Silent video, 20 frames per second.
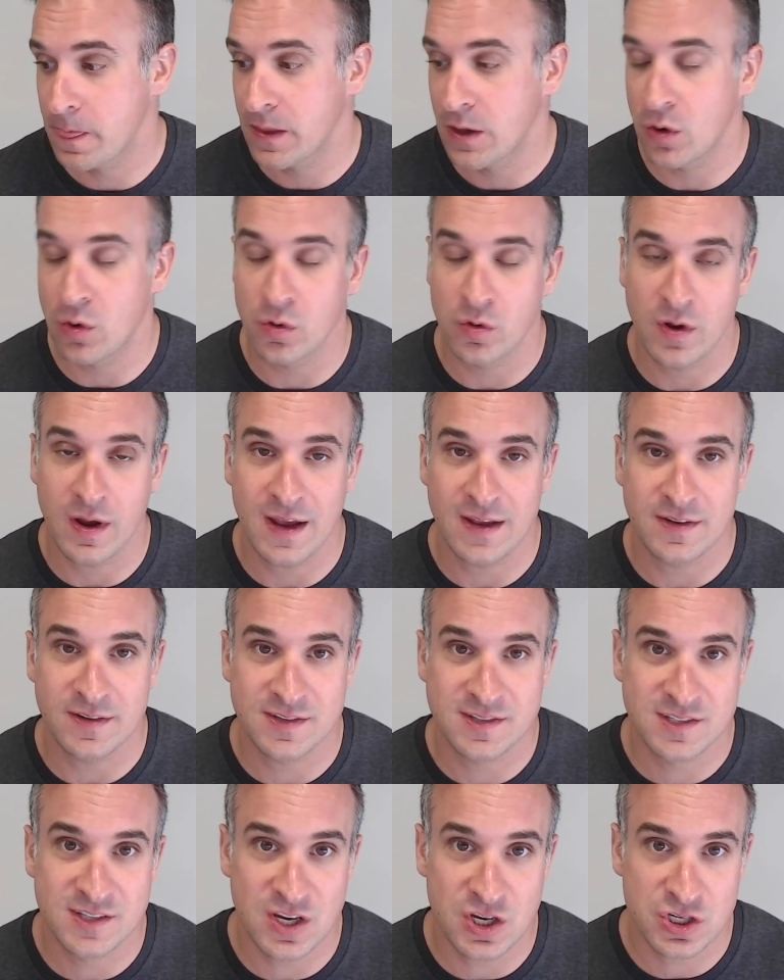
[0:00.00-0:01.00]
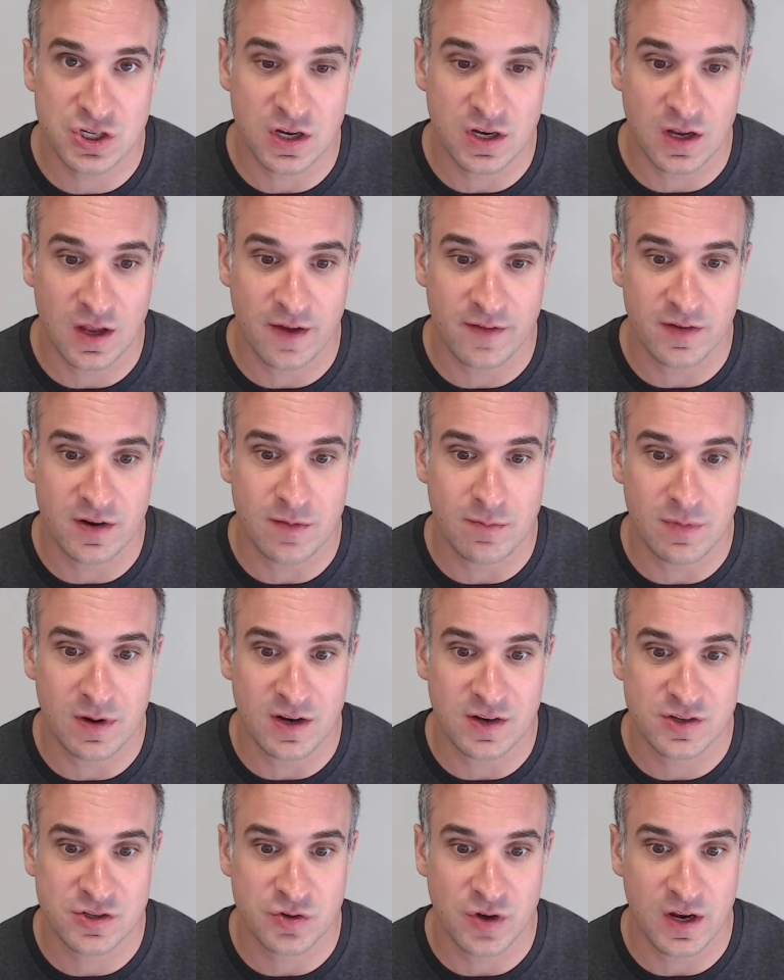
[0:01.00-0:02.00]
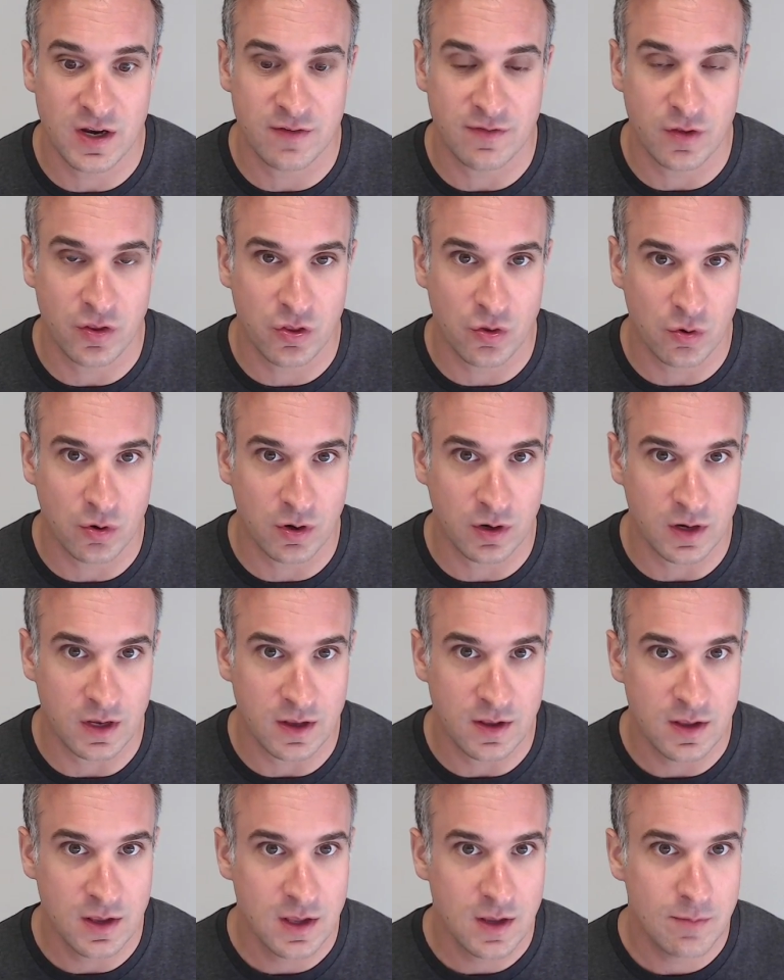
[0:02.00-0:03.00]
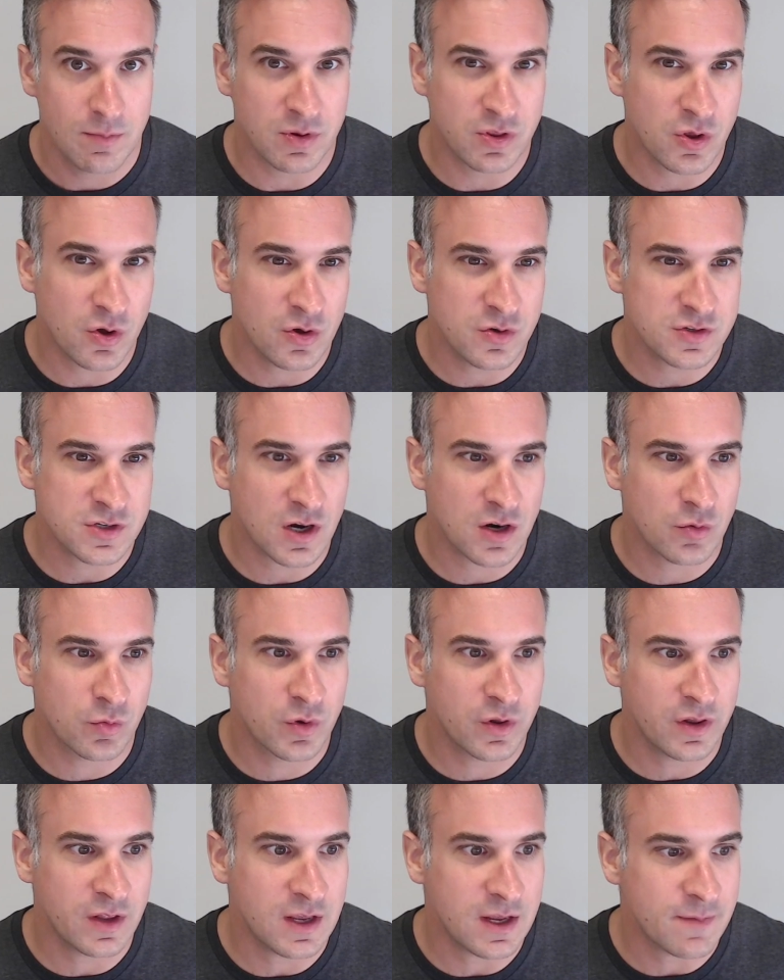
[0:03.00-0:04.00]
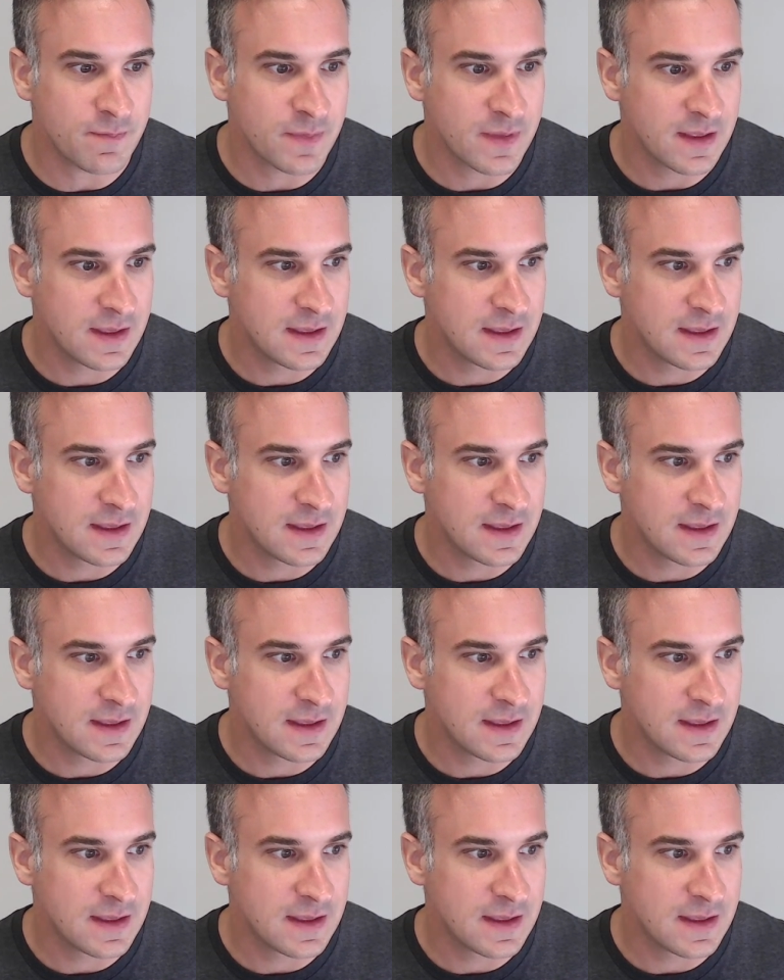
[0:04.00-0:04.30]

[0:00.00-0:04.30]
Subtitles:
or a decision of an administrative authority. But those are really